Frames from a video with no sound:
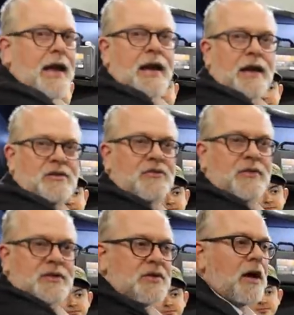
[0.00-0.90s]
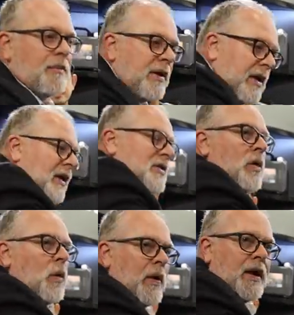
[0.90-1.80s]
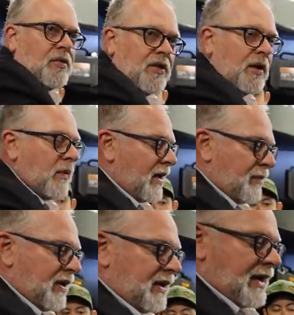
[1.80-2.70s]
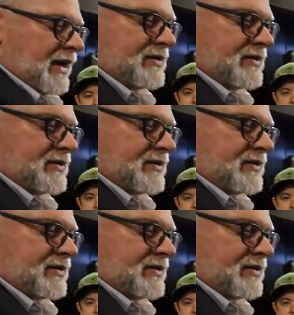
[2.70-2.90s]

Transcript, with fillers: you're getting access from the top. There's no weird thing where you're putting your